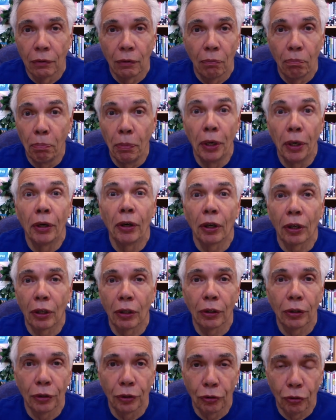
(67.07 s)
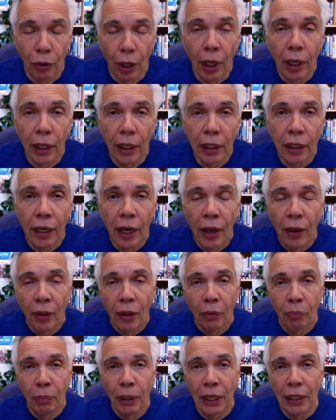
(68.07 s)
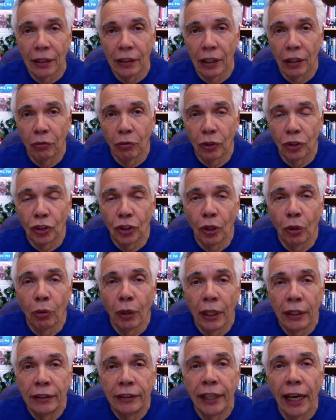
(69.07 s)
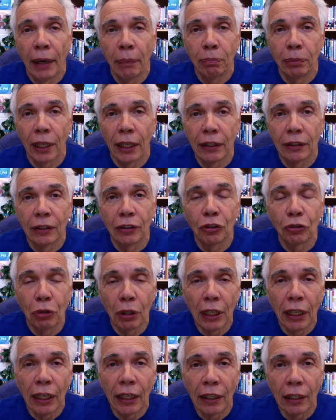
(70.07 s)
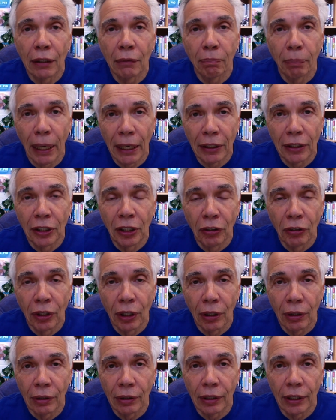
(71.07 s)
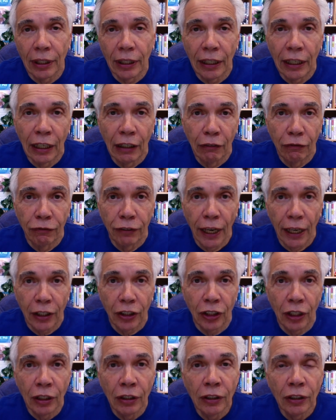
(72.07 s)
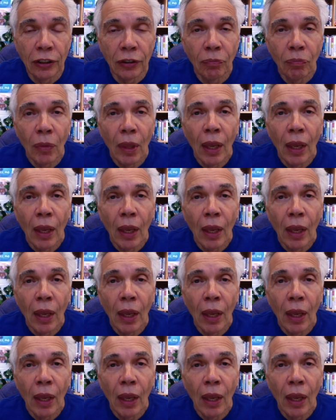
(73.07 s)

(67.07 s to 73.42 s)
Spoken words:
miracle drug because it was so adept at treating bacterial infections.